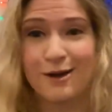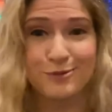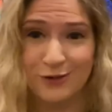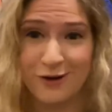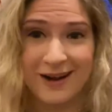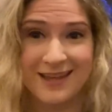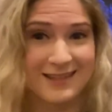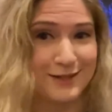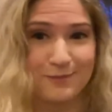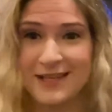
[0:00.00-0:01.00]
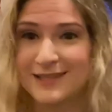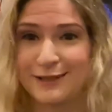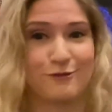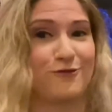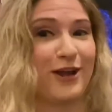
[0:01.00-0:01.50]
I'm sorry, this makes
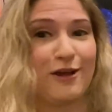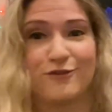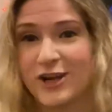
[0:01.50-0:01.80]
this very,